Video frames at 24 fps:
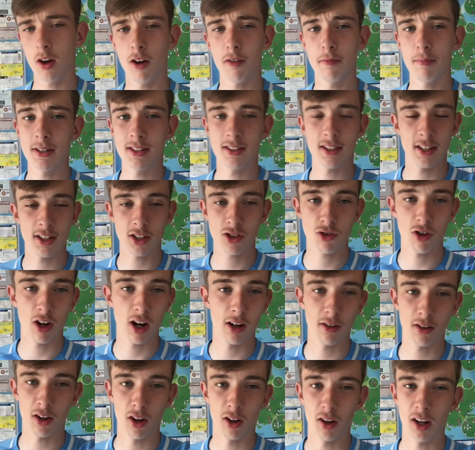I've been to this
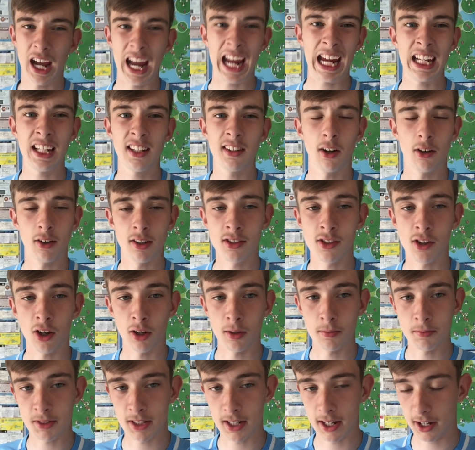ground like 8-9
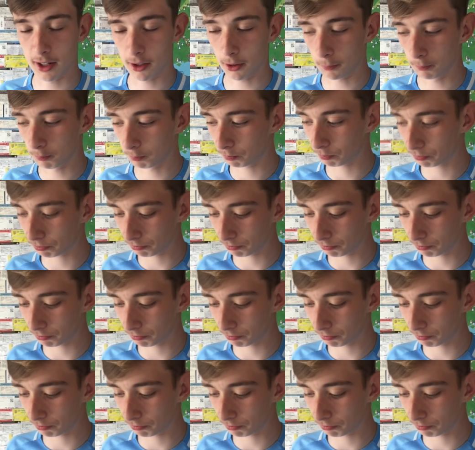times now,